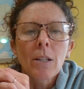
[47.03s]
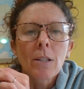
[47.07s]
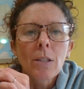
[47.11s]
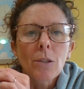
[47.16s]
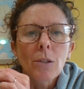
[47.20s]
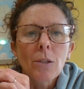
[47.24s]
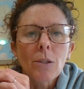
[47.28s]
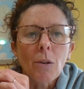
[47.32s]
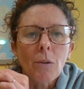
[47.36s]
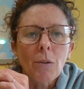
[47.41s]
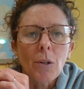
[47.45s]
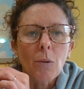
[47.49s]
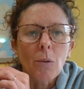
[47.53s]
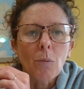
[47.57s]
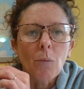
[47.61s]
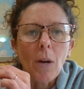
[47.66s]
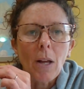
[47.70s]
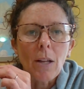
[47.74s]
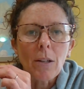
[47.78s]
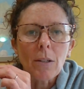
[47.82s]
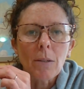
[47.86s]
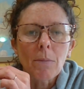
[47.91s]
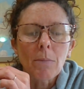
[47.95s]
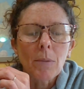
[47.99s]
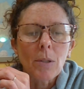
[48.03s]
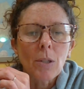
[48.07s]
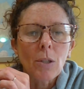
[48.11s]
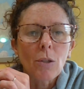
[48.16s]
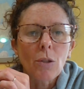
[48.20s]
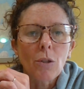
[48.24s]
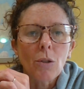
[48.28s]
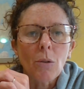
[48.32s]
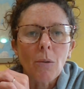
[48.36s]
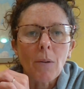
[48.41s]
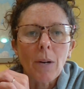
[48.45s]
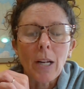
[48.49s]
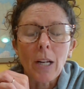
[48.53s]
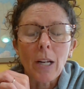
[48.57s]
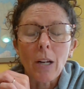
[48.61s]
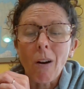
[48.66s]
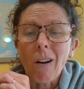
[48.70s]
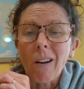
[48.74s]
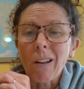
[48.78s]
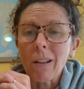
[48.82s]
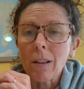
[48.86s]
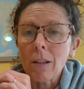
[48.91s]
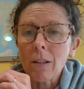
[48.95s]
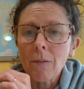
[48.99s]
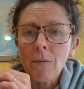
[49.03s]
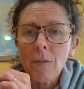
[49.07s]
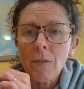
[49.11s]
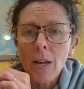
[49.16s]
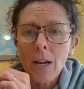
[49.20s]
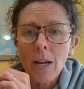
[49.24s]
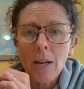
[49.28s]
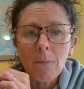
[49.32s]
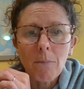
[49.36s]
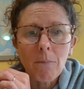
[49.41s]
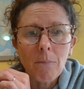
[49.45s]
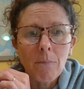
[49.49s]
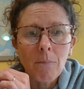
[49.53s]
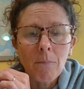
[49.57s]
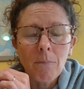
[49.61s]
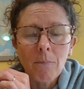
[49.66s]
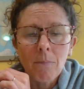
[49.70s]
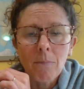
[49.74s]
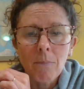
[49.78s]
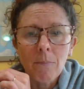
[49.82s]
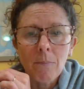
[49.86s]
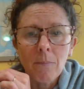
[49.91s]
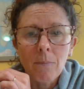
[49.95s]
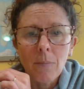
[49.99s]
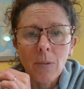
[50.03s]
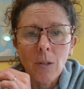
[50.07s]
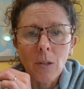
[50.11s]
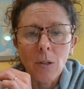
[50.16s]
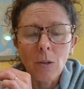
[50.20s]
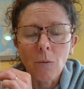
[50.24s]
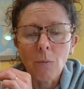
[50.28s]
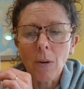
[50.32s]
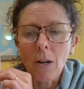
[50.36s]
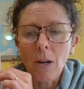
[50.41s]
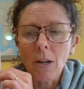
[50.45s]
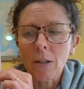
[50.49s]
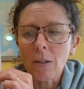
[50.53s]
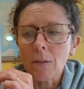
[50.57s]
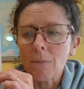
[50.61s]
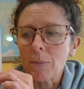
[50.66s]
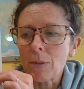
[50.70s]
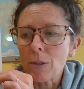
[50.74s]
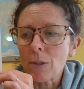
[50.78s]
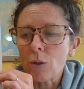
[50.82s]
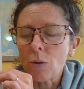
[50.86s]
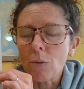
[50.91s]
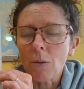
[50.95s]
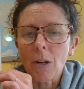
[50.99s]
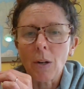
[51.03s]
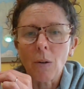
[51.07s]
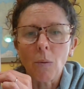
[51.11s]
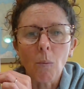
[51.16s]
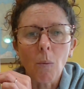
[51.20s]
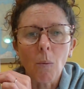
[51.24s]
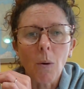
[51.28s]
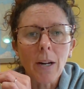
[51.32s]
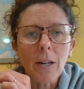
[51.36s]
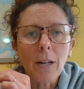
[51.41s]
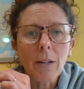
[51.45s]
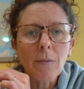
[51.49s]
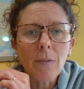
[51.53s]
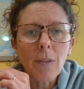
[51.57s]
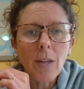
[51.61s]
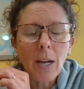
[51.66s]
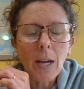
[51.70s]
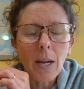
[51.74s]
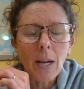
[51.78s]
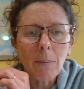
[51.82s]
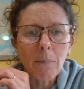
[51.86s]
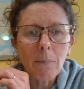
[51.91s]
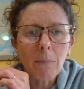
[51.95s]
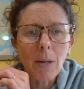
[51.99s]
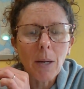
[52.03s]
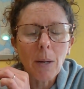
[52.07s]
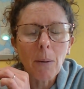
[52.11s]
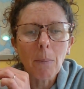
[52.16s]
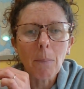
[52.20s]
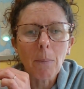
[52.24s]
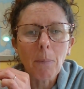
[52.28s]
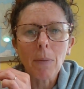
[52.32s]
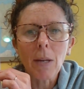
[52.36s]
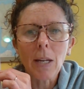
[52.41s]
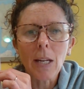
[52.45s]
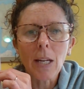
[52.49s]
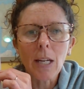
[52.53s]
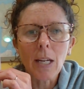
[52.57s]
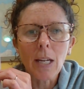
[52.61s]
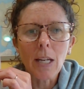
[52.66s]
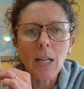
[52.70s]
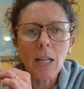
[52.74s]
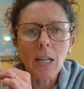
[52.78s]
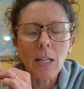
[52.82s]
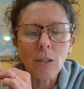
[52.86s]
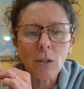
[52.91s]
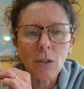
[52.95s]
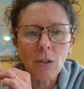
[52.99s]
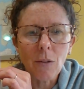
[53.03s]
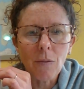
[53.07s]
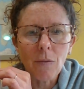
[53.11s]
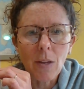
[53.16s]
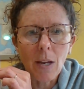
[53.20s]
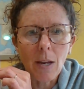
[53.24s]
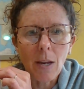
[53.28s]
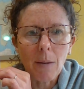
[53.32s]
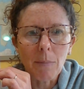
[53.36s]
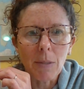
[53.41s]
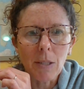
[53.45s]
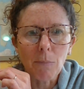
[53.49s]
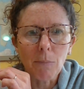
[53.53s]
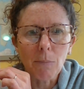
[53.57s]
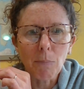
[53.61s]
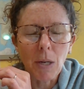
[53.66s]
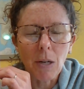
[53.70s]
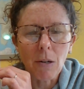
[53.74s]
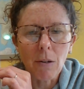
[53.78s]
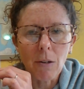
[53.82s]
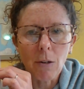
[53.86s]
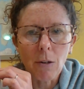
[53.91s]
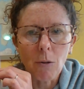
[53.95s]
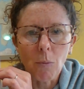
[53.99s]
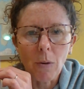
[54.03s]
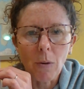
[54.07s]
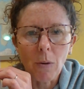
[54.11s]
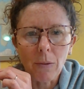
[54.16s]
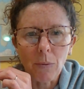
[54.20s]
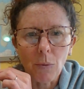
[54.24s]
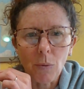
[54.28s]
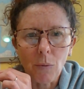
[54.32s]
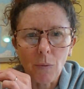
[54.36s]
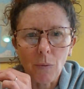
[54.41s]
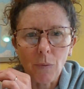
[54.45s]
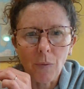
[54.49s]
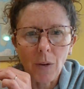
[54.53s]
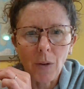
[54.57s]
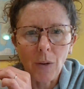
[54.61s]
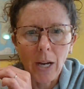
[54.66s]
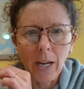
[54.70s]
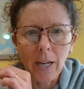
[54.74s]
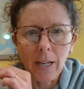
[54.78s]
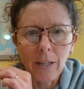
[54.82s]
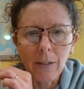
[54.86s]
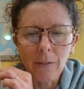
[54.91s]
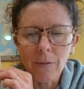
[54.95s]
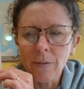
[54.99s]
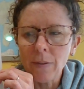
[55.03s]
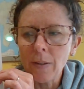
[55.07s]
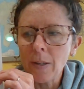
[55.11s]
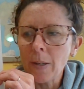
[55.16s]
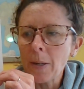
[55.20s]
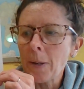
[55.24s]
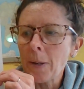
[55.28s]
So you're welcome to join all of them. You're welcome to join one of them. Each of them is period 1 through 5.